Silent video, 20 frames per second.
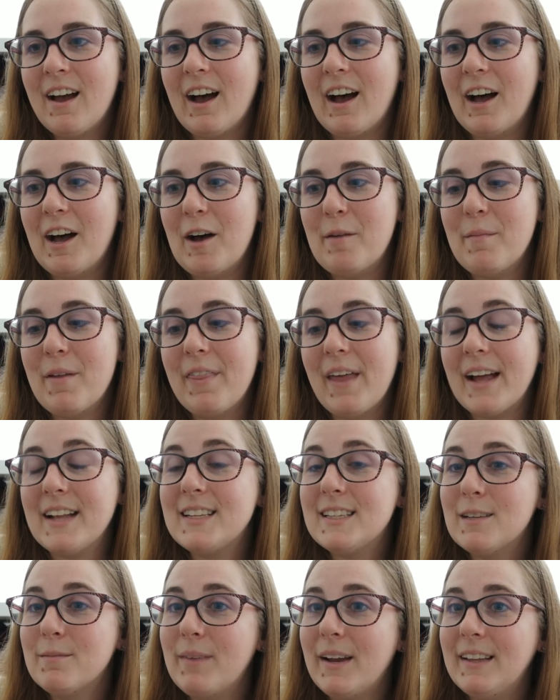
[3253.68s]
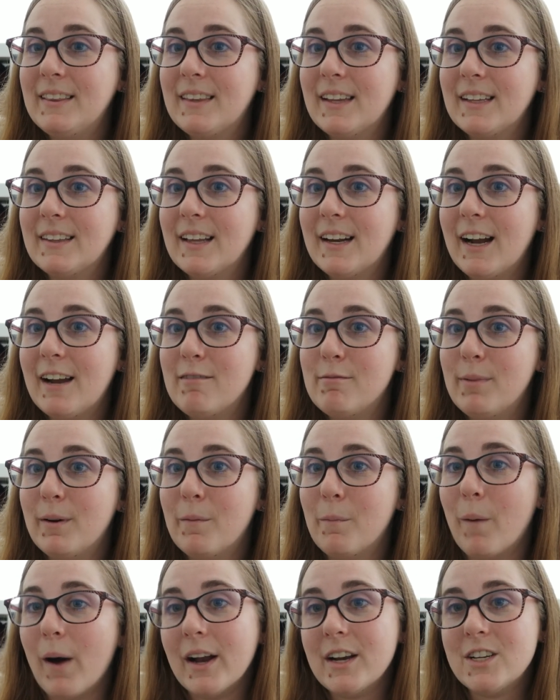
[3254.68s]
um, that's the main thing that I've
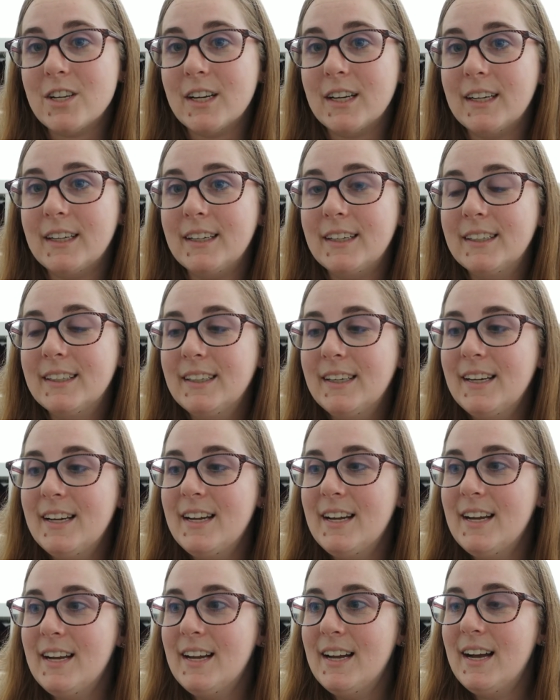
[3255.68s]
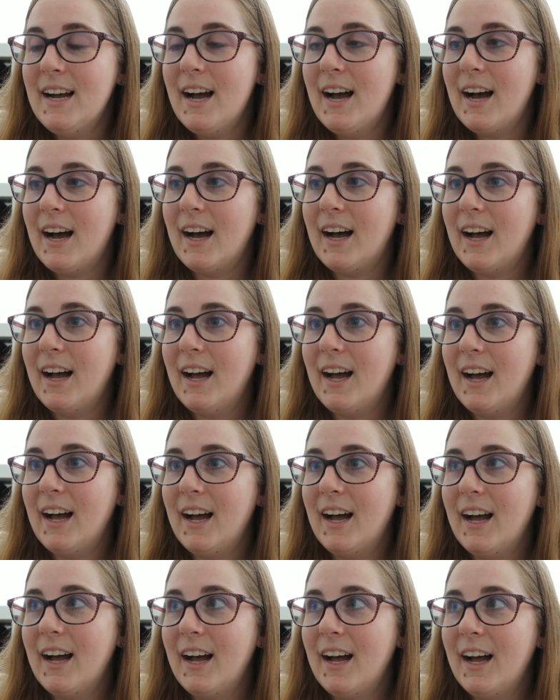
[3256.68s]
been watching.
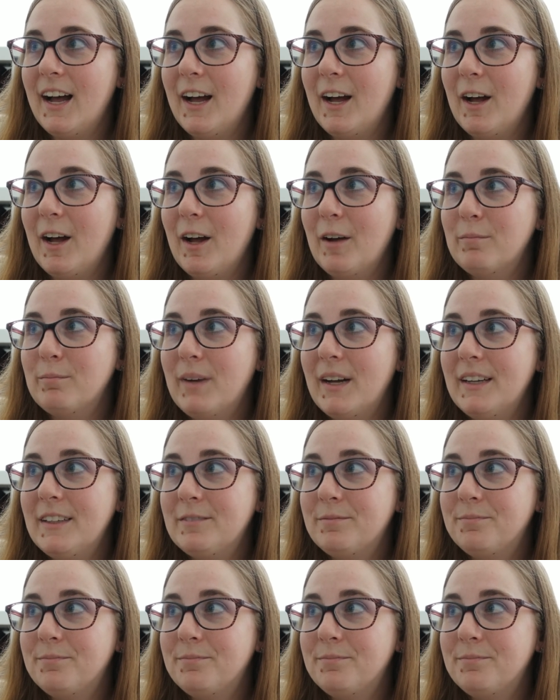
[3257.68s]
Um,